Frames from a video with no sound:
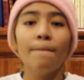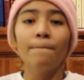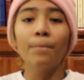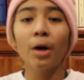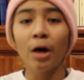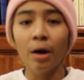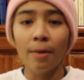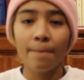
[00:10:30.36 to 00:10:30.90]

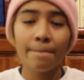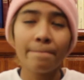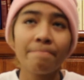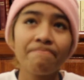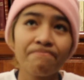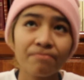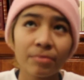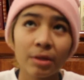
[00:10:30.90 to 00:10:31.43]
But
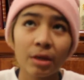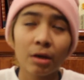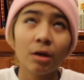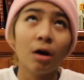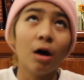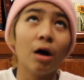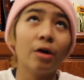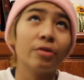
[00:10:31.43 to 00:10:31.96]

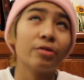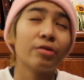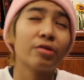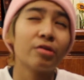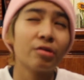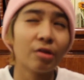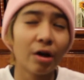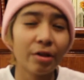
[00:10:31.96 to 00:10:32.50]
on
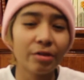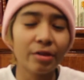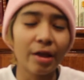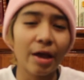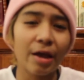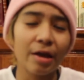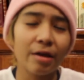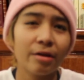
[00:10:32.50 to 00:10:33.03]

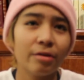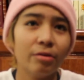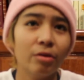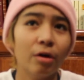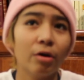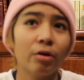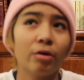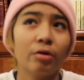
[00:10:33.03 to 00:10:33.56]
Sunday,
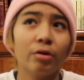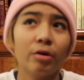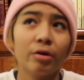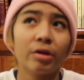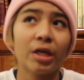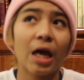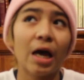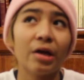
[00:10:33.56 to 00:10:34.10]

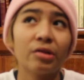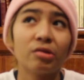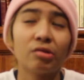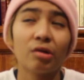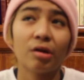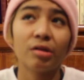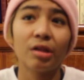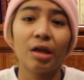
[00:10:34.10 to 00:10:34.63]

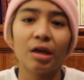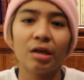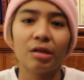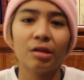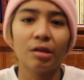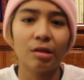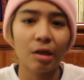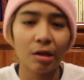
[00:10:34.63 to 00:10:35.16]
Sunday,
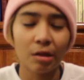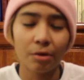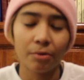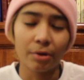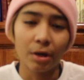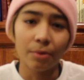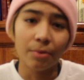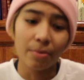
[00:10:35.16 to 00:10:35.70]
the day they were
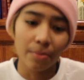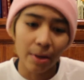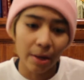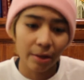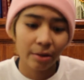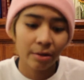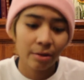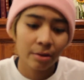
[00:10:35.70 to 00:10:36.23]
coming
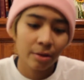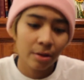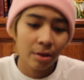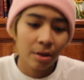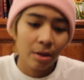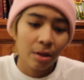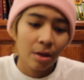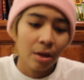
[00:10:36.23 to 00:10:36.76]
back,
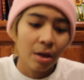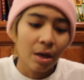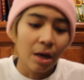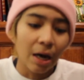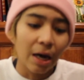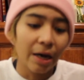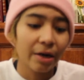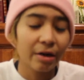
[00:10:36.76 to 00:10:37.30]

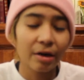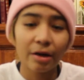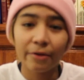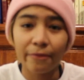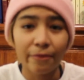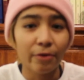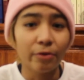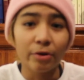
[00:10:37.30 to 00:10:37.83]
I did not
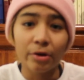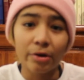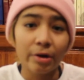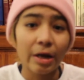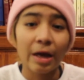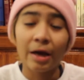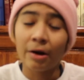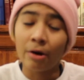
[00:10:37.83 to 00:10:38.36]
feel good
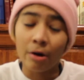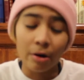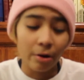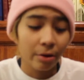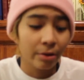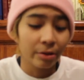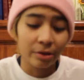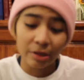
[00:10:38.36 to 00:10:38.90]
at all.
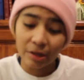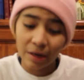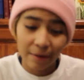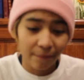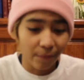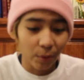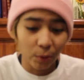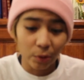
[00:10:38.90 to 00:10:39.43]
Did not
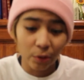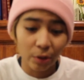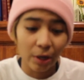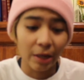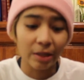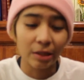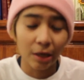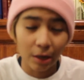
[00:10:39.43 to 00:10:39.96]
feel good. I
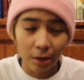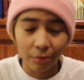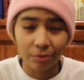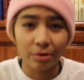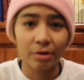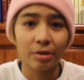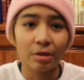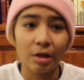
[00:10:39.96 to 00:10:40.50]
thought I was
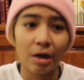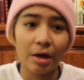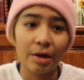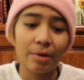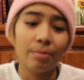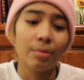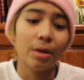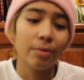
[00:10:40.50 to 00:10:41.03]
going to
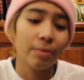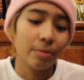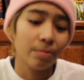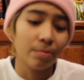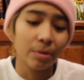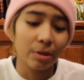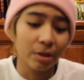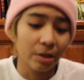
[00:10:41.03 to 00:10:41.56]
die, maybe
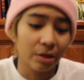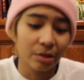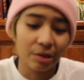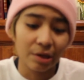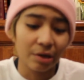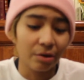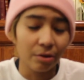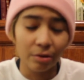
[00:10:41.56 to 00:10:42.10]
because, I
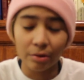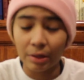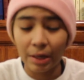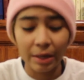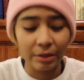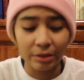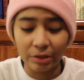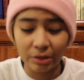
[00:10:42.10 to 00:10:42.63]
don't know,
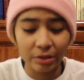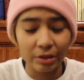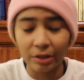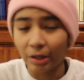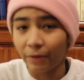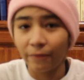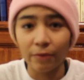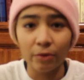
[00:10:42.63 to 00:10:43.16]
I just did
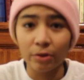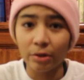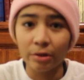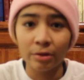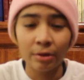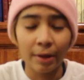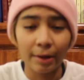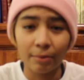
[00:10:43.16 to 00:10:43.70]
not feel good.
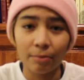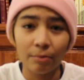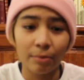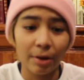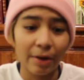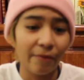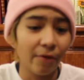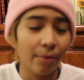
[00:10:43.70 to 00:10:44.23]
Like,
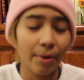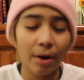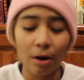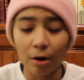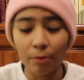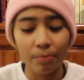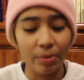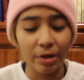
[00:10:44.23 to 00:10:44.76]
I felt my
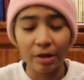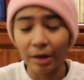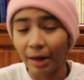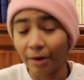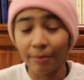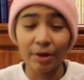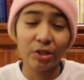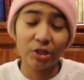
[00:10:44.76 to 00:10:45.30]
heart beating out
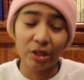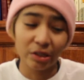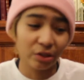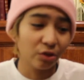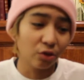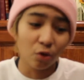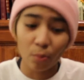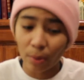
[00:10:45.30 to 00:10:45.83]
of my chest
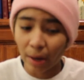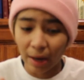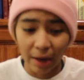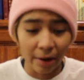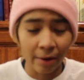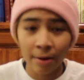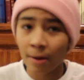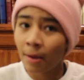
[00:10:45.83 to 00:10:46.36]
so
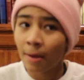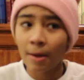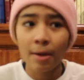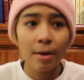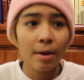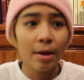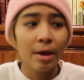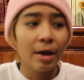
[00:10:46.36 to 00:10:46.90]
bad.
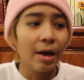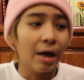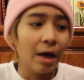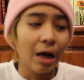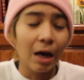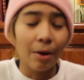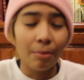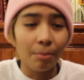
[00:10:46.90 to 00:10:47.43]

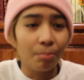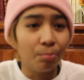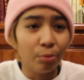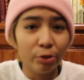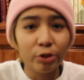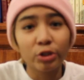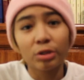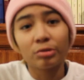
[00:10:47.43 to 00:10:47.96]
I'm
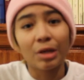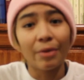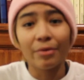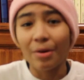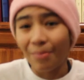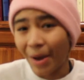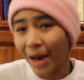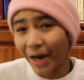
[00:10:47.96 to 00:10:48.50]
pretty sure I was having
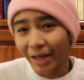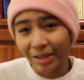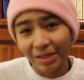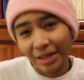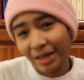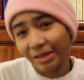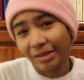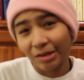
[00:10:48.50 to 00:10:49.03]
a panic
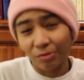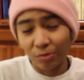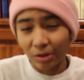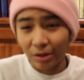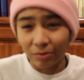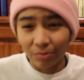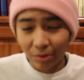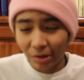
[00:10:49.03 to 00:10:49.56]
attack. That's what
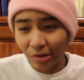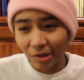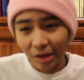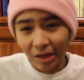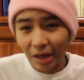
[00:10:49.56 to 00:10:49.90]
everybody's saying.